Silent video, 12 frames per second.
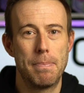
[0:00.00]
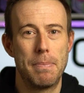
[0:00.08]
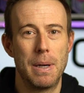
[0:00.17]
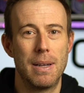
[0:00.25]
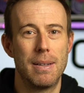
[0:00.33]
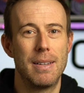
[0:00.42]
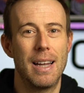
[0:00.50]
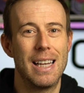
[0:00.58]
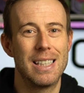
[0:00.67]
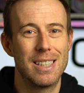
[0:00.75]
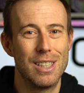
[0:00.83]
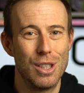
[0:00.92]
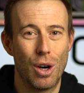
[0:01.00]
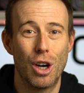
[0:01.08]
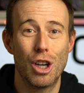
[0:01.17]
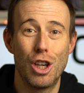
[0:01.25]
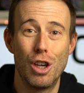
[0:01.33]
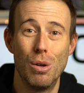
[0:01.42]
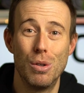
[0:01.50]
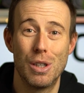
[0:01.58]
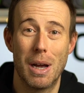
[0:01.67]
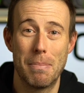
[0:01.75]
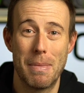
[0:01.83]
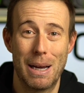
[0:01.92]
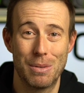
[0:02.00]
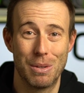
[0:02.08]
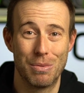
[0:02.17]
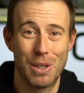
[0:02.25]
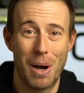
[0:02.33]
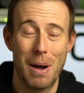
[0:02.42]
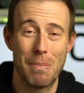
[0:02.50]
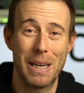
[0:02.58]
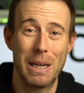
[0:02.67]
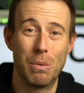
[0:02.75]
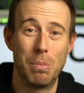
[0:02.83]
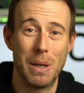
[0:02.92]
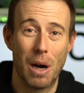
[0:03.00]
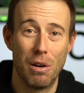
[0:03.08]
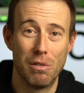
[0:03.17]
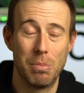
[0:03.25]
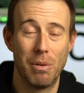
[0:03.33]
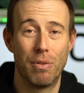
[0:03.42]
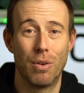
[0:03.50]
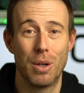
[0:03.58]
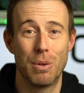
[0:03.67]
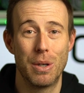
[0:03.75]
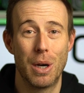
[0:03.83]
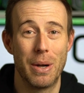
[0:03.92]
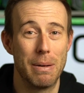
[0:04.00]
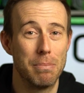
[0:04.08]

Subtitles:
but it's not a huge amount of time and it will be over before you know it.